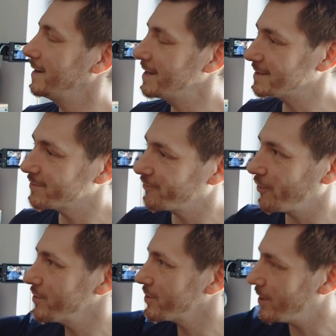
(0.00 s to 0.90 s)
It's
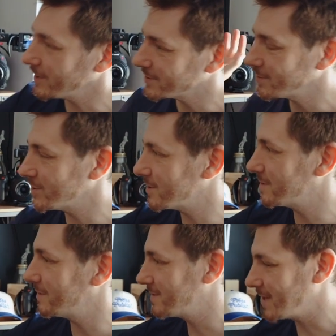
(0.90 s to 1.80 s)
further also just
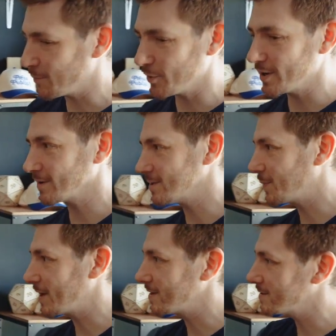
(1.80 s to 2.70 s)
separating the
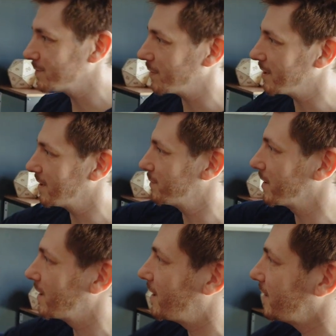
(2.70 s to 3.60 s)
space by
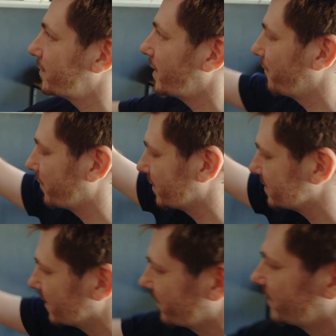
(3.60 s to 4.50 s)
color, having
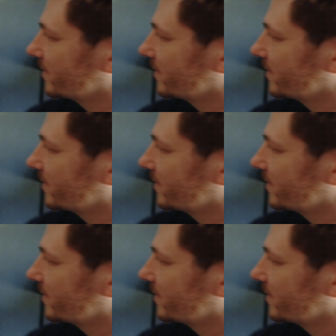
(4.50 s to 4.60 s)
this like very